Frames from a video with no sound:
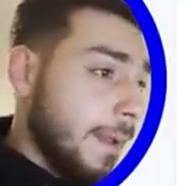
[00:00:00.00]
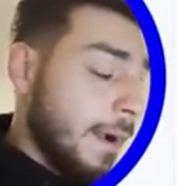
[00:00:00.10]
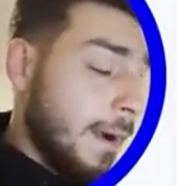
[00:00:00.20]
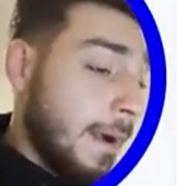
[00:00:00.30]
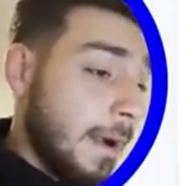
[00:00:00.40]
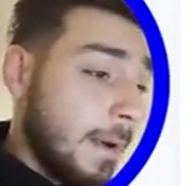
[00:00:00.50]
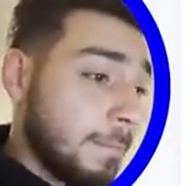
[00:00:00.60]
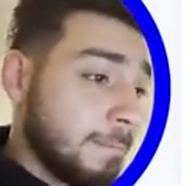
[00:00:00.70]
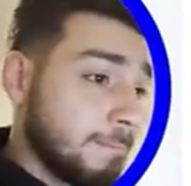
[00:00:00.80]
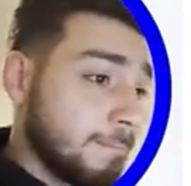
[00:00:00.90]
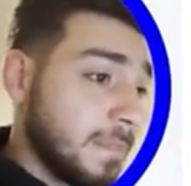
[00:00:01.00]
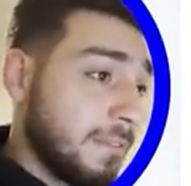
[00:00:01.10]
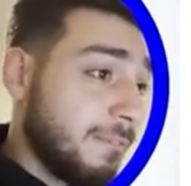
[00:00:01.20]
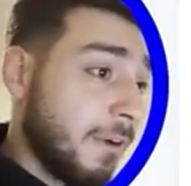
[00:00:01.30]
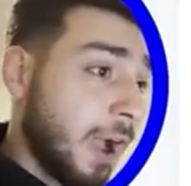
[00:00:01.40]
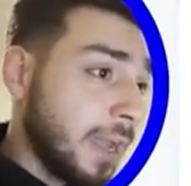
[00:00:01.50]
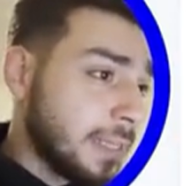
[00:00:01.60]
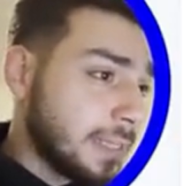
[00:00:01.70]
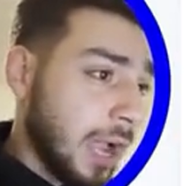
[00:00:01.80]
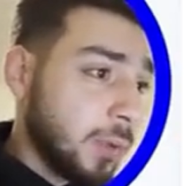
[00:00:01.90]

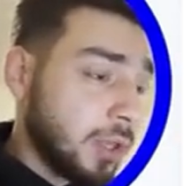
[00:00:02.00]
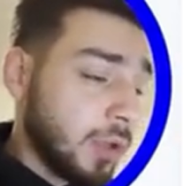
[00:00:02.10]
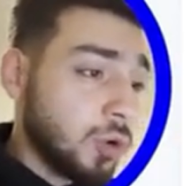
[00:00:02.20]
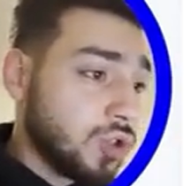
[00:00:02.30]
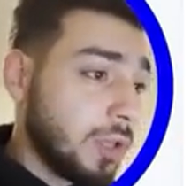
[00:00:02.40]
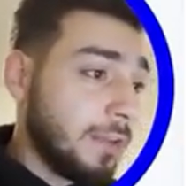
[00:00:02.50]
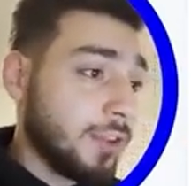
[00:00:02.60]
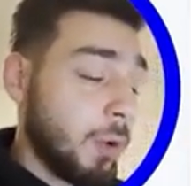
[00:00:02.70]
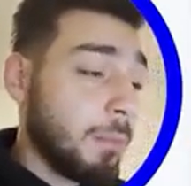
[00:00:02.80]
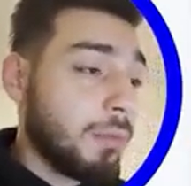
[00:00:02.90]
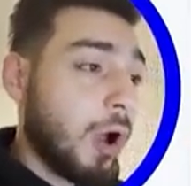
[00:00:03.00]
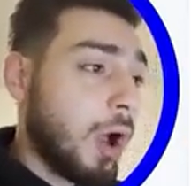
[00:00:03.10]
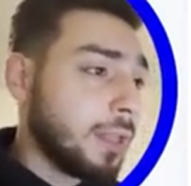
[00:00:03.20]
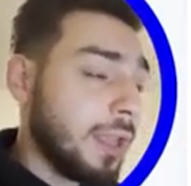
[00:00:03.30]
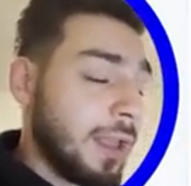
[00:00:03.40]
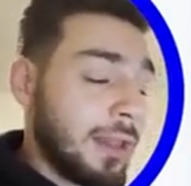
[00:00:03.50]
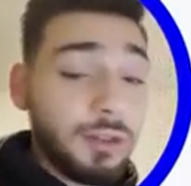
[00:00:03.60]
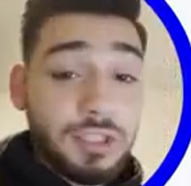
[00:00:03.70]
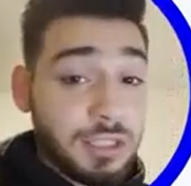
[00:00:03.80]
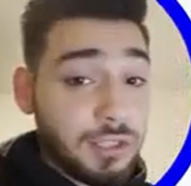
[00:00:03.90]
Device, I would also leave it on broad.
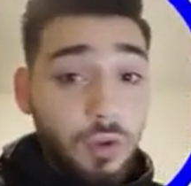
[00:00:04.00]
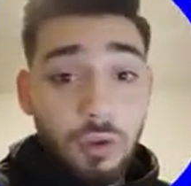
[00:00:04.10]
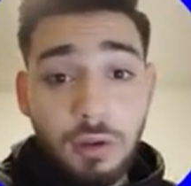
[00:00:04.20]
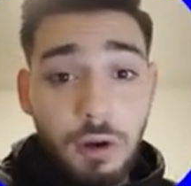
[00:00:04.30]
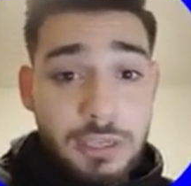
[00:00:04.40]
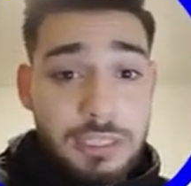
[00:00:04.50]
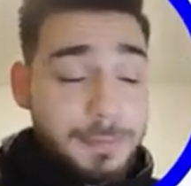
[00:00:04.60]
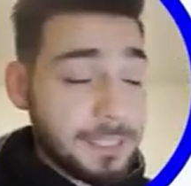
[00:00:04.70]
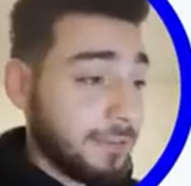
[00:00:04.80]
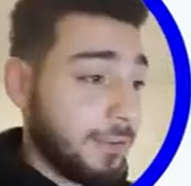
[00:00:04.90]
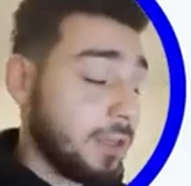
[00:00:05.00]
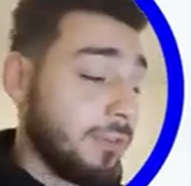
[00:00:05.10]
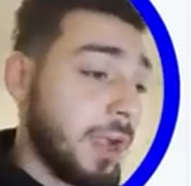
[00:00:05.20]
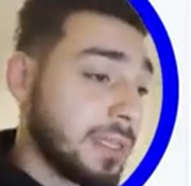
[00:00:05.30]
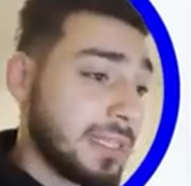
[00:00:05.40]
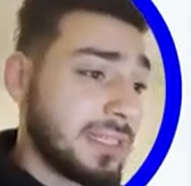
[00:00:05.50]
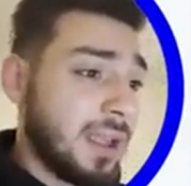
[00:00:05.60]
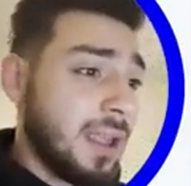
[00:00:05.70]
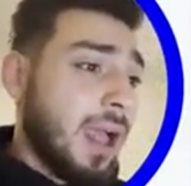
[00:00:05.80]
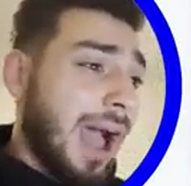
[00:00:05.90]
Just don't target specific devices.
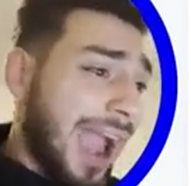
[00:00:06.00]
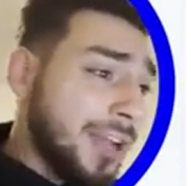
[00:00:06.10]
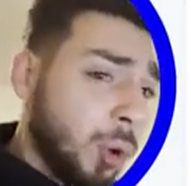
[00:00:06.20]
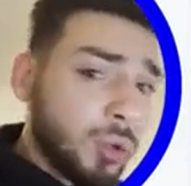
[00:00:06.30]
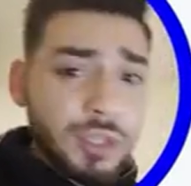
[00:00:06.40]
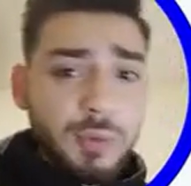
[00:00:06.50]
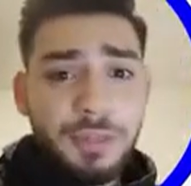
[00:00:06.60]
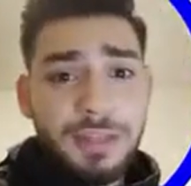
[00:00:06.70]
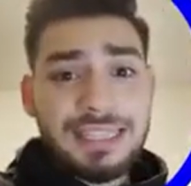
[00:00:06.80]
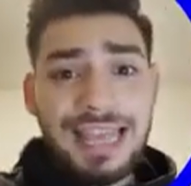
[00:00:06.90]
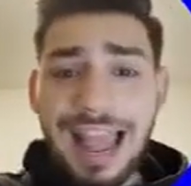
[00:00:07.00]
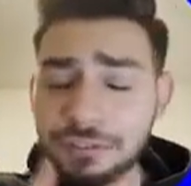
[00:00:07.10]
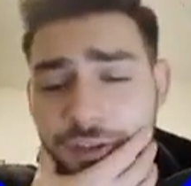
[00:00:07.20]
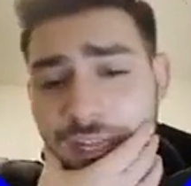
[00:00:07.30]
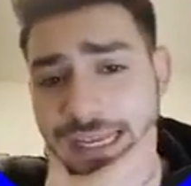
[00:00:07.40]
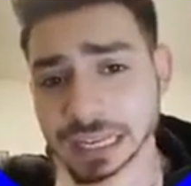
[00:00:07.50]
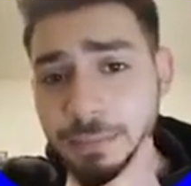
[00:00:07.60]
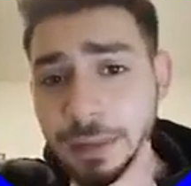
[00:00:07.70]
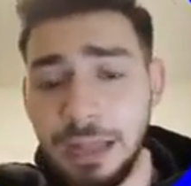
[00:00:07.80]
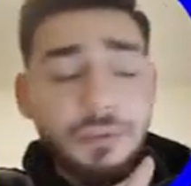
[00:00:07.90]
I notice with these advertising
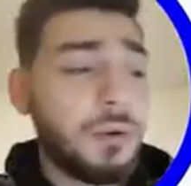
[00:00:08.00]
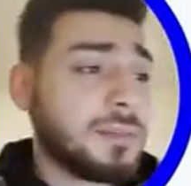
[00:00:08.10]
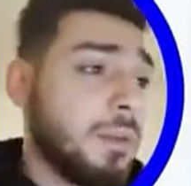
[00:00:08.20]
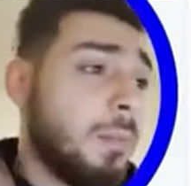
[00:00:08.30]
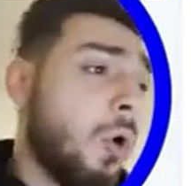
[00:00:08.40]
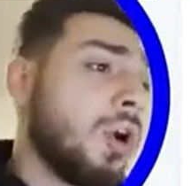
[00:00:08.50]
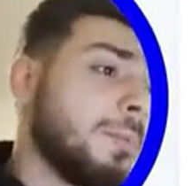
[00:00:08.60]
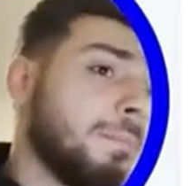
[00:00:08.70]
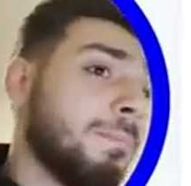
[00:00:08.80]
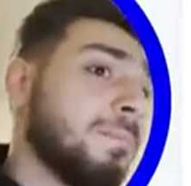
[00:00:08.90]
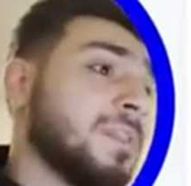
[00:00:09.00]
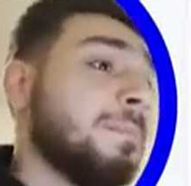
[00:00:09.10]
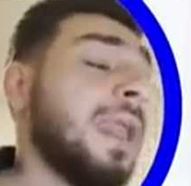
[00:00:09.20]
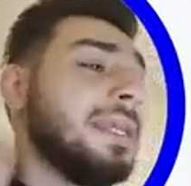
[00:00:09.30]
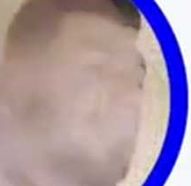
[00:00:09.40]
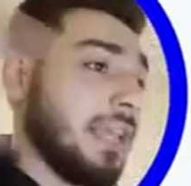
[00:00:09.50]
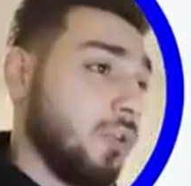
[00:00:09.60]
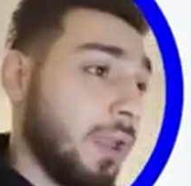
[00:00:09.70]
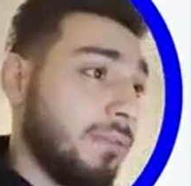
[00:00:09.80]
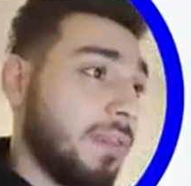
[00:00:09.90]
platforms, the more space that you
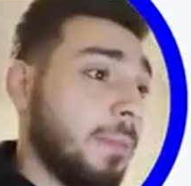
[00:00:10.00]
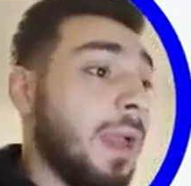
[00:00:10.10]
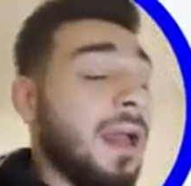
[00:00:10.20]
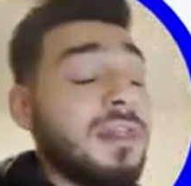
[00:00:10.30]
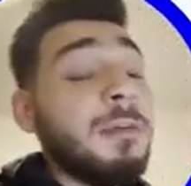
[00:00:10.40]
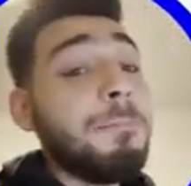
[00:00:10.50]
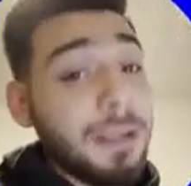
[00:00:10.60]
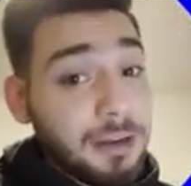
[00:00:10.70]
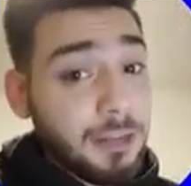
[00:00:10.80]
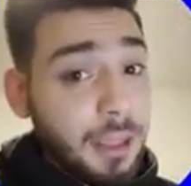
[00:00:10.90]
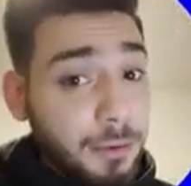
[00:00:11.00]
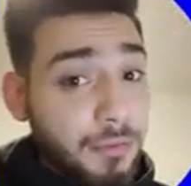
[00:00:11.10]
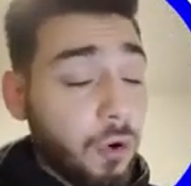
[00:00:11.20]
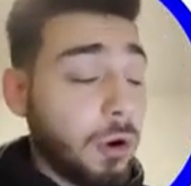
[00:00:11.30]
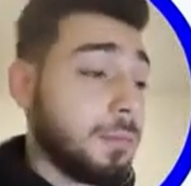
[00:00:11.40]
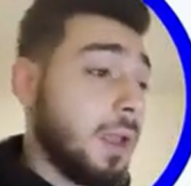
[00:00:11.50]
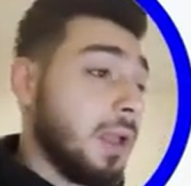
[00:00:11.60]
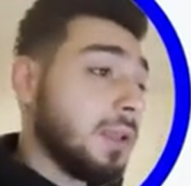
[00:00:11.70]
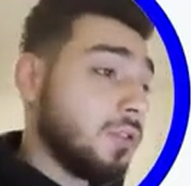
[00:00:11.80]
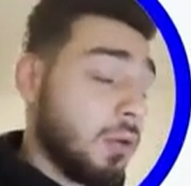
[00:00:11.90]
give them, the better they perform.
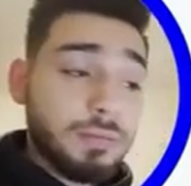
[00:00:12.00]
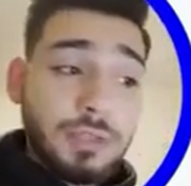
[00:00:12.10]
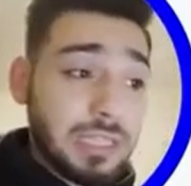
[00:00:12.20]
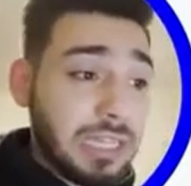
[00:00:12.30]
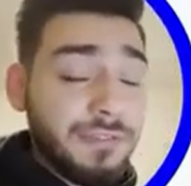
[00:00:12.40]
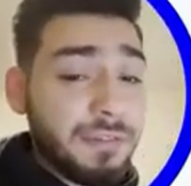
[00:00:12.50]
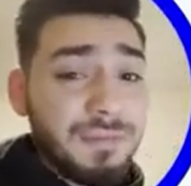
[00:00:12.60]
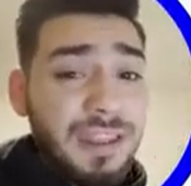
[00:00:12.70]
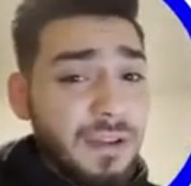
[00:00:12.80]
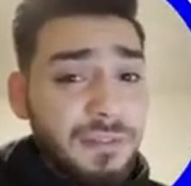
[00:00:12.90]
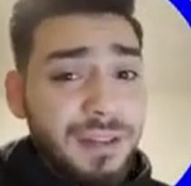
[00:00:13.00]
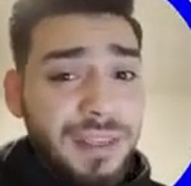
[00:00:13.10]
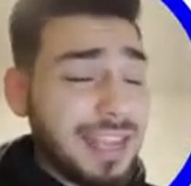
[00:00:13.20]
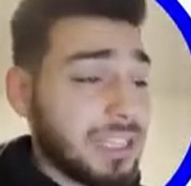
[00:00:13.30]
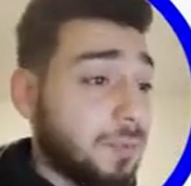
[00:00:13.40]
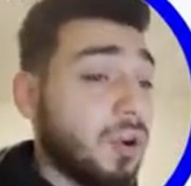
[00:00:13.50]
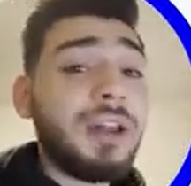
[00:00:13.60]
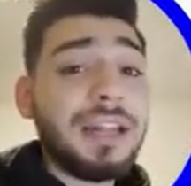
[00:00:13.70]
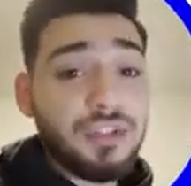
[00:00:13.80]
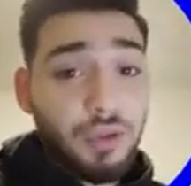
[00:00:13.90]
So just leave everything as
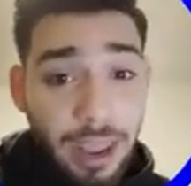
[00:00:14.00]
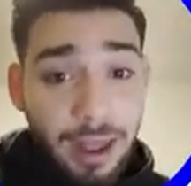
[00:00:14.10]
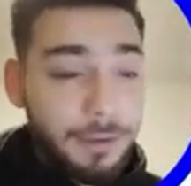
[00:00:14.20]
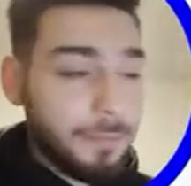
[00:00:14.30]
broad as you can.